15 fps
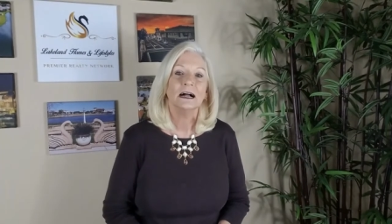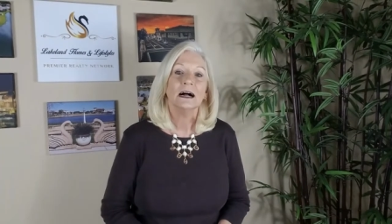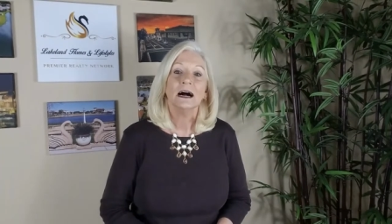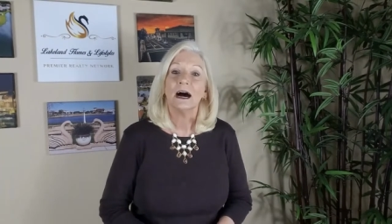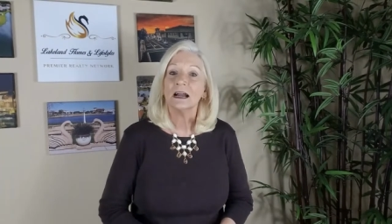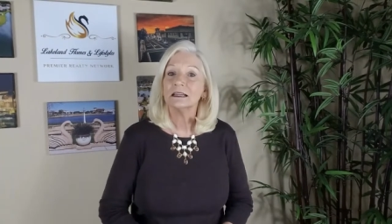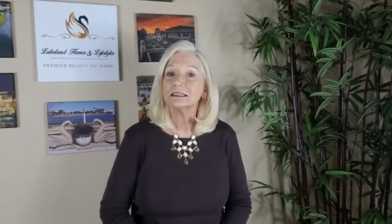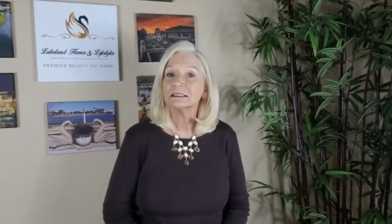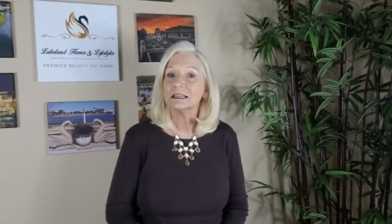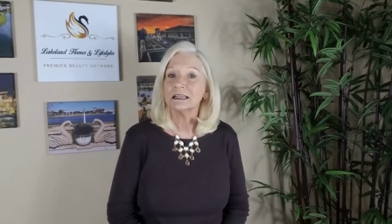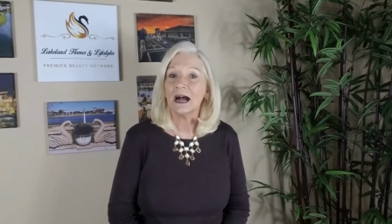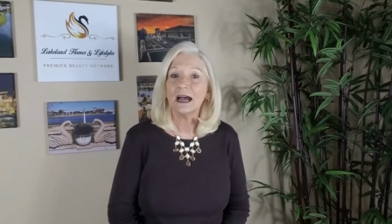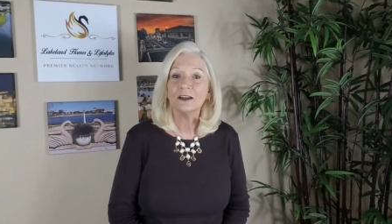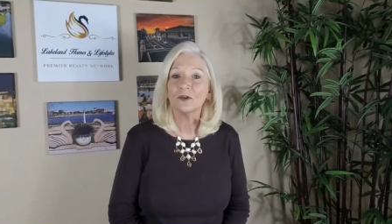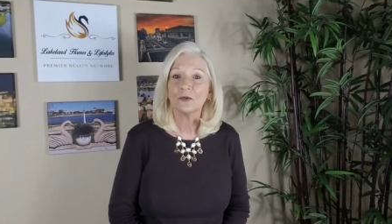Honestly,
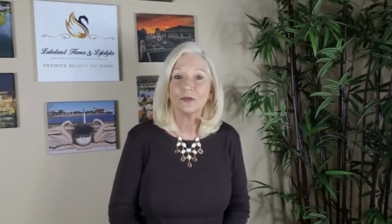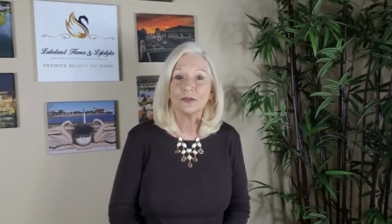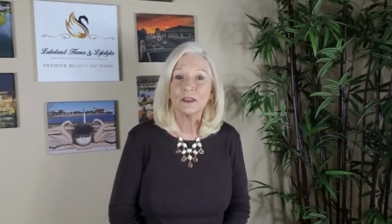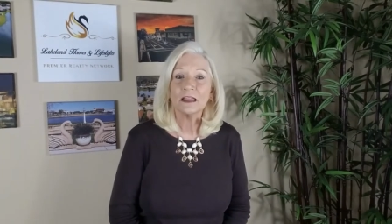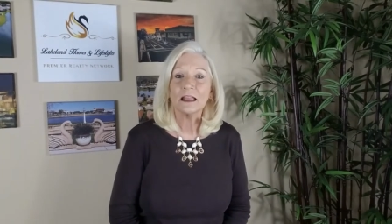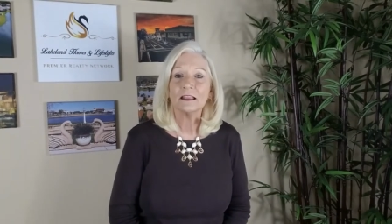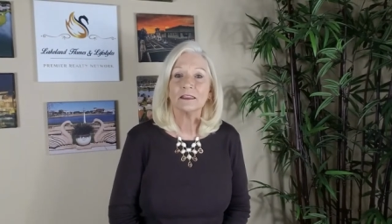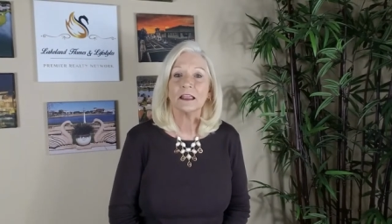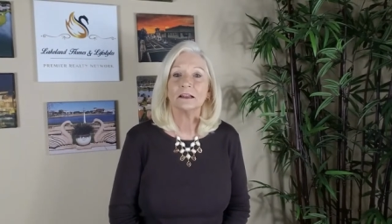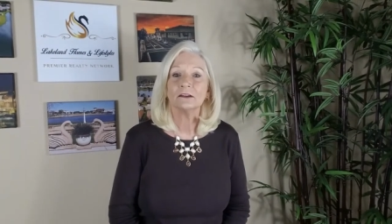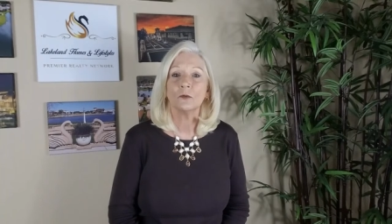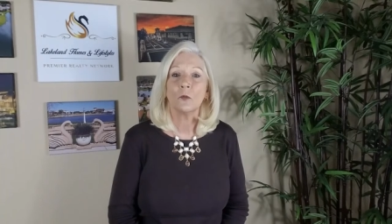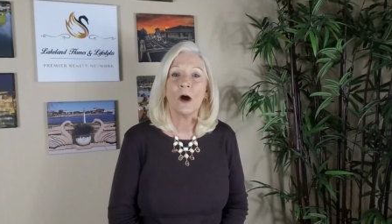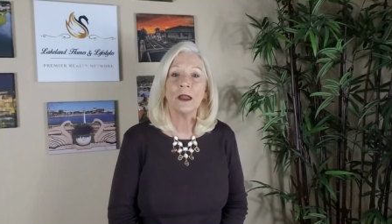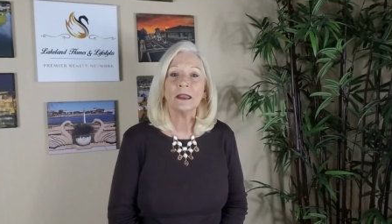I don't think that
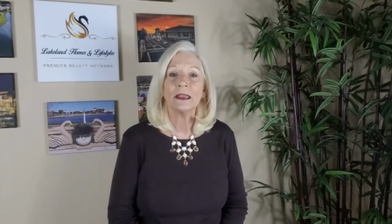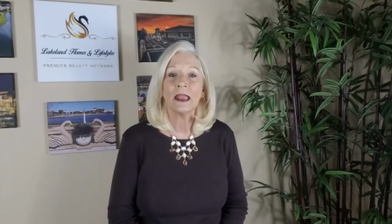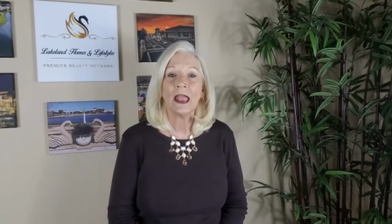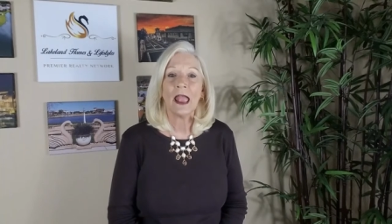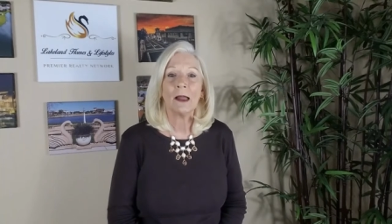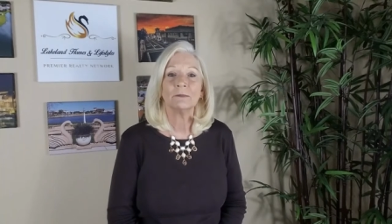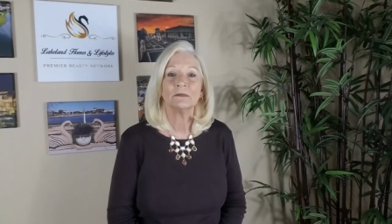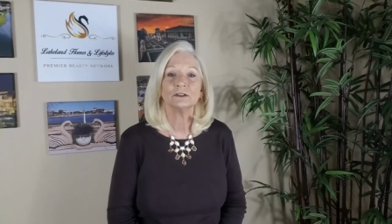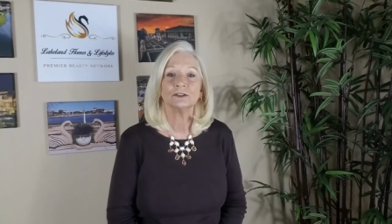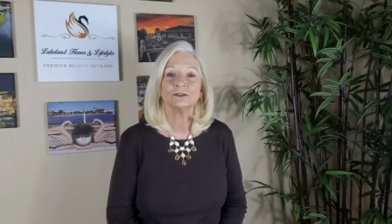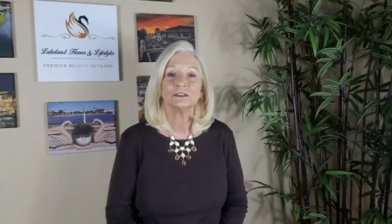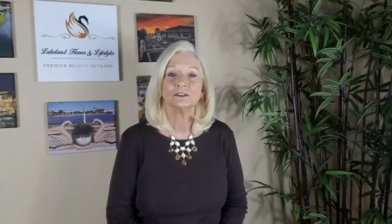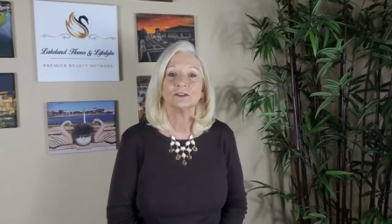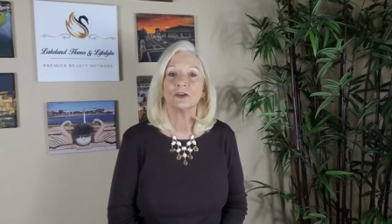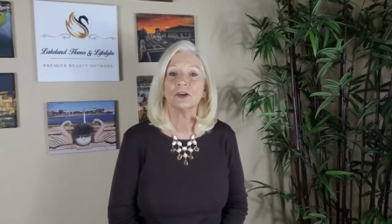white
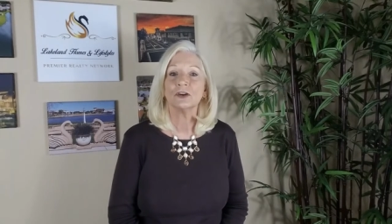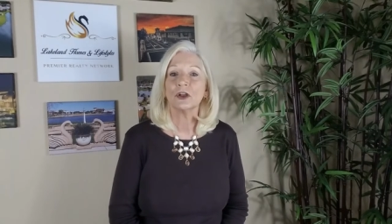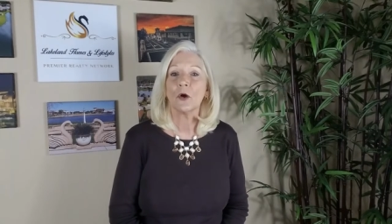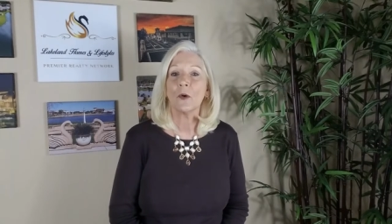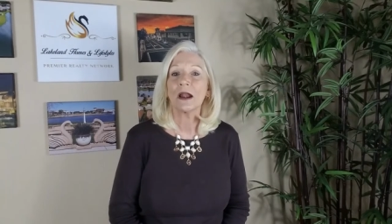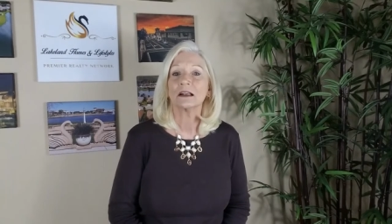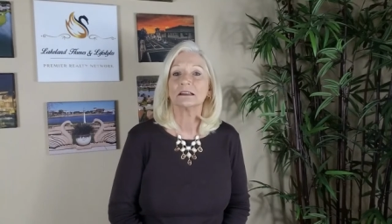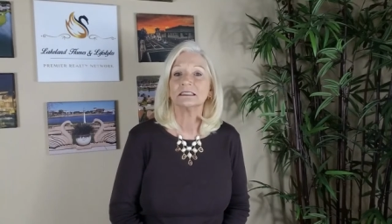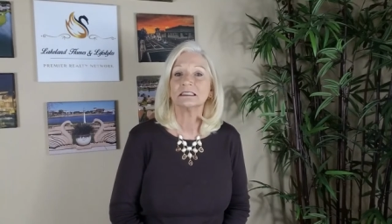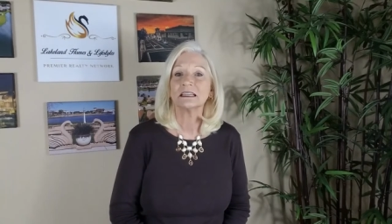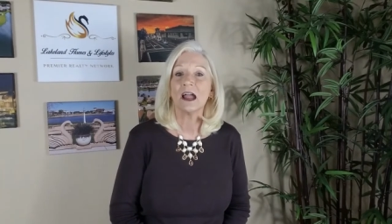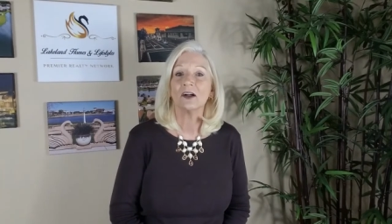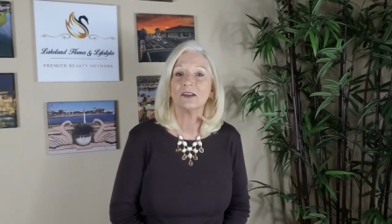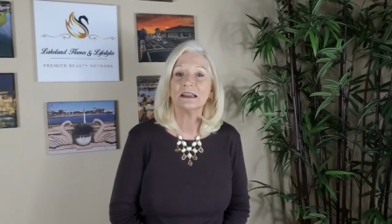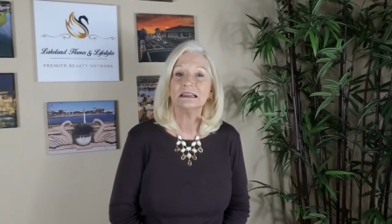cabinetries are going to go out of
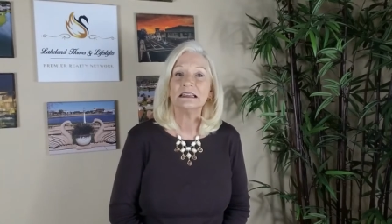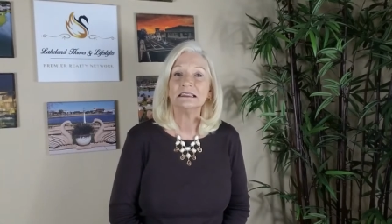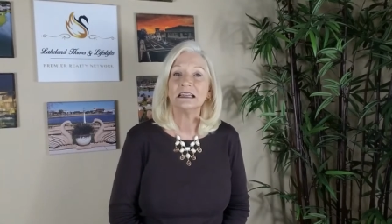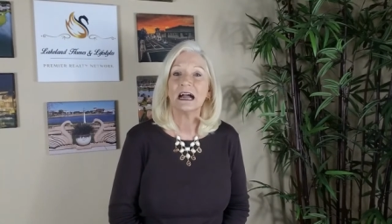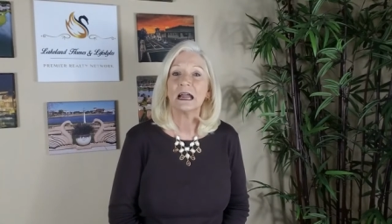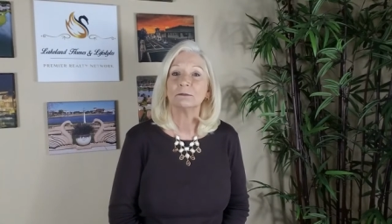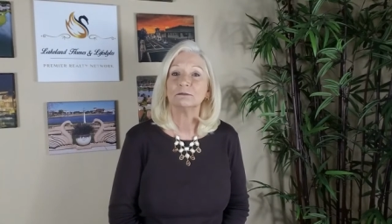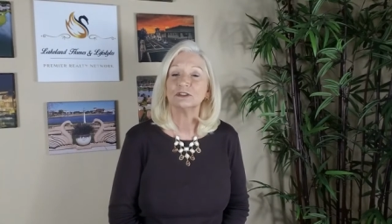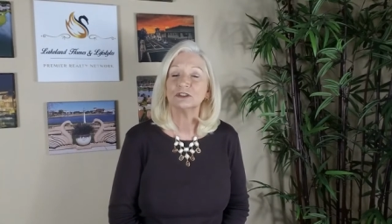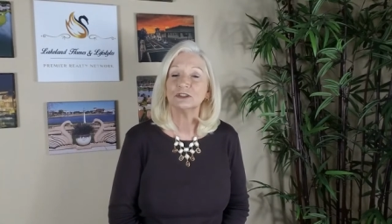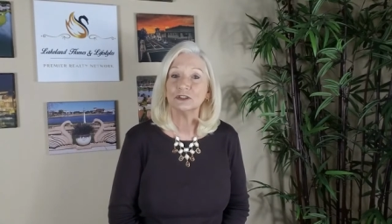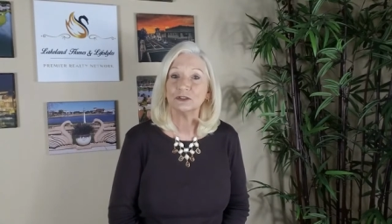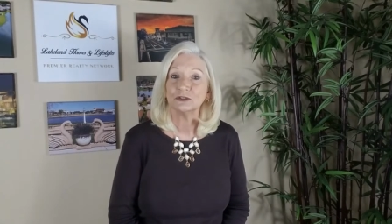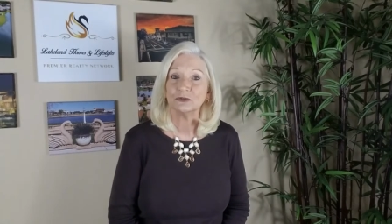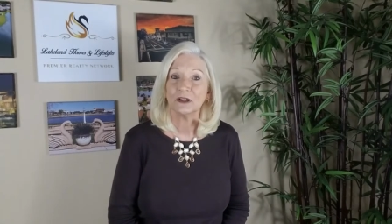style anytime
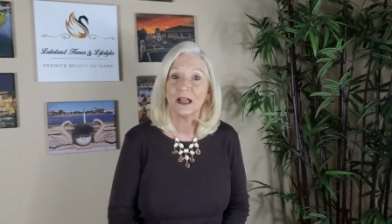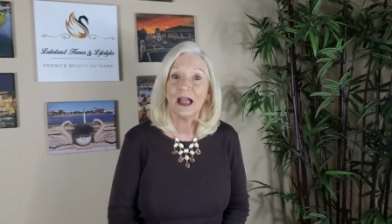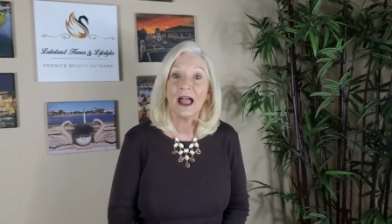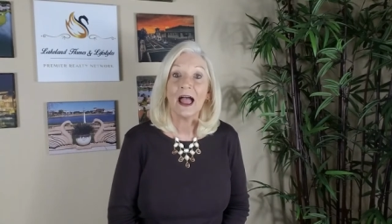soon.